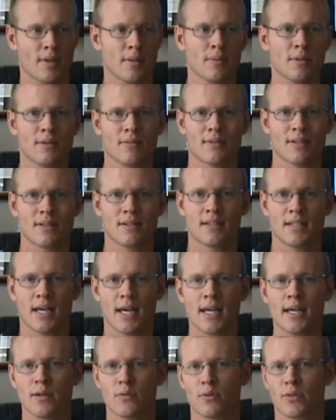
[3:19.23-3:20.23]
maybe even a
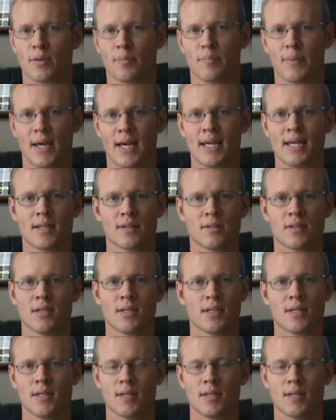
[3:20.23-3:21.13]
day with the pain,